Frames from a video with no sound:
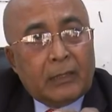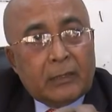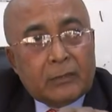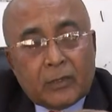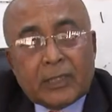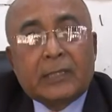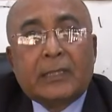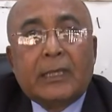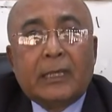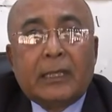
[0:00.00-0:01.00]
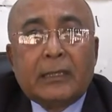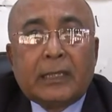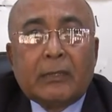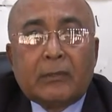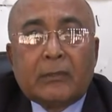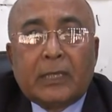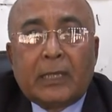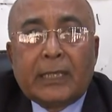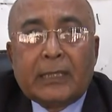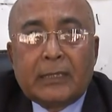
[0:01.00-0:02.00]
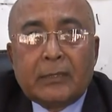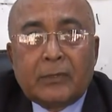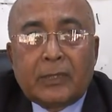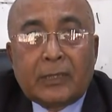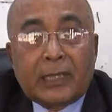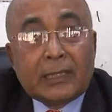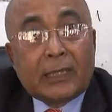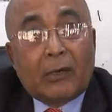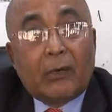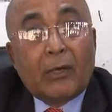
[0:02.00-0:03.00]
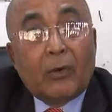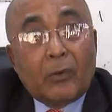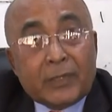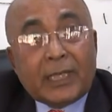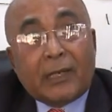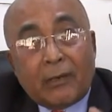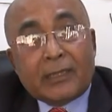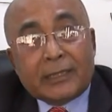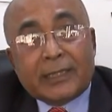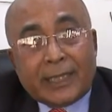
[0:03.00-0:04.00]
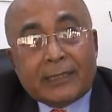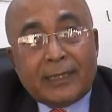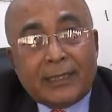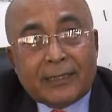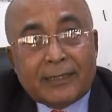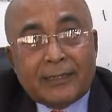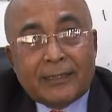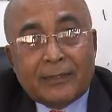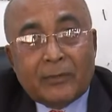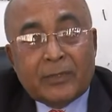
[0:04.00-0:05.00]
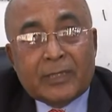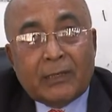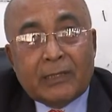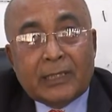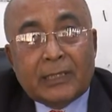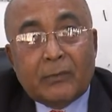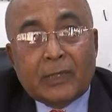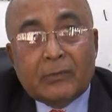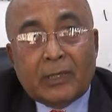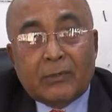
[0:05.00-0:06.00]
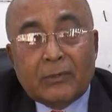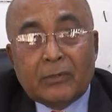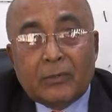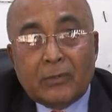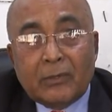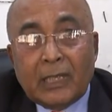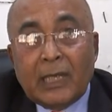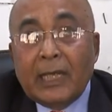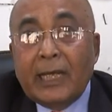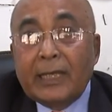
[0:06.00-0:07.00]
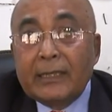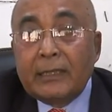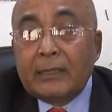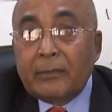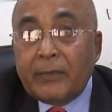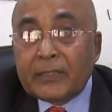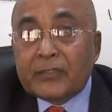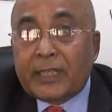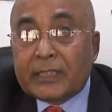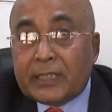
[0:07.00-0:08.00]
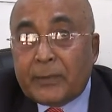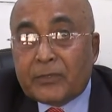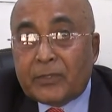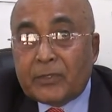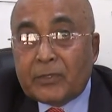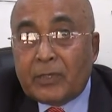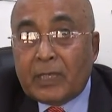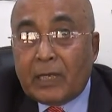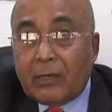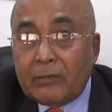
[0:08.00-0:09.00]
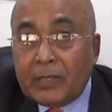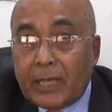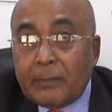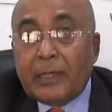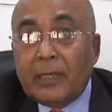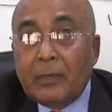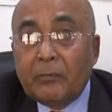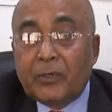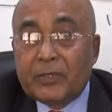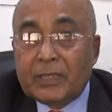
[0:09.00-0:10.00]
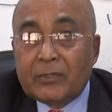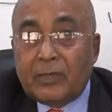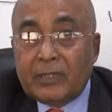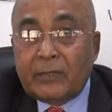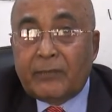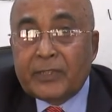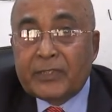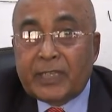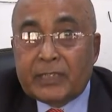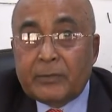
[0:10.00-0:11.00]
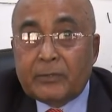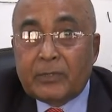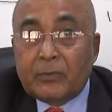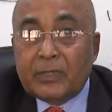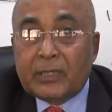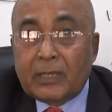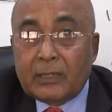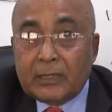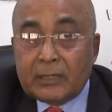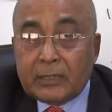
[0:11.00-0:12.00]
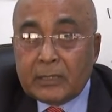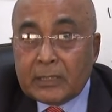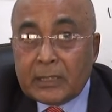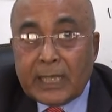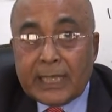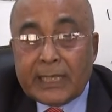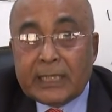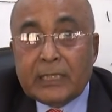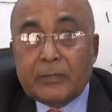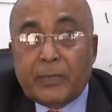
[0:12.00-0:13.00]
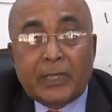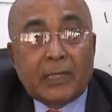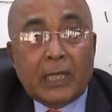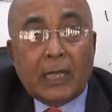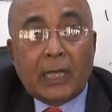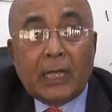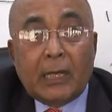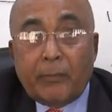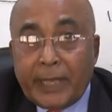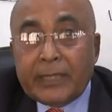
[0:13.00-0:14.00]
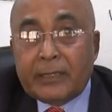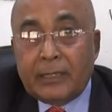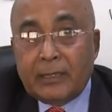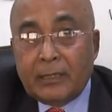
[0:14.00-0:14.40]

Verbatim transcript: so that they, it cannot get into it. Now, which are already get in, which are already get what we are going to do. And reverse transcriptions, uh, uh, we have a process called reverse transcription, which it is, it has been made